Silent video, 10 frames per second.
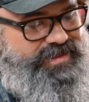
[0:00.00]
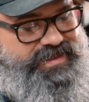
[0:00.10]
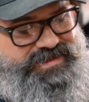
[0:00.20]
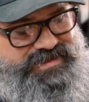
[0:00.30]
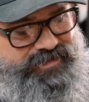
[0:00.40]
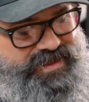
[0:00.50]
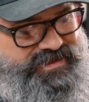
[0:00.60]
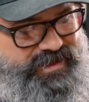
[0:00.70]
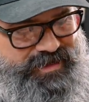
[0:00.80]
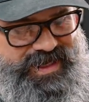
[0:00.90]
This,
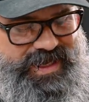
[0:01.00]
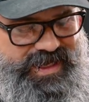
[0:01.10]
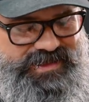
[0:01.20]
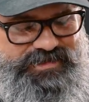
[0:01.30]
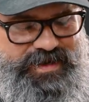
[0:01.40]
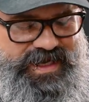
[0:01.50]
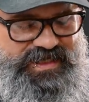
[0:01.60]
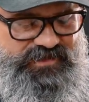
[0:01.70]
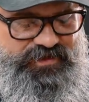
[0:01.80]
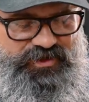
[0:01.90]
it's on my hands. My
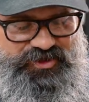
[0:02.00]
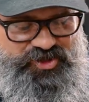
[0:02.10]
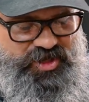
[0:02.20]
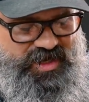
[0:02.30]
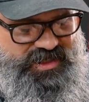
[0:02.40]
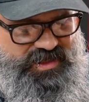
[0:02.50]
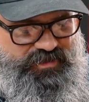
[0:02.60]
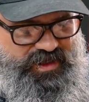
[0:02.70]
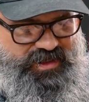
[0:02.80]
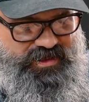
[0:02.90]
hands feel a little chalky, but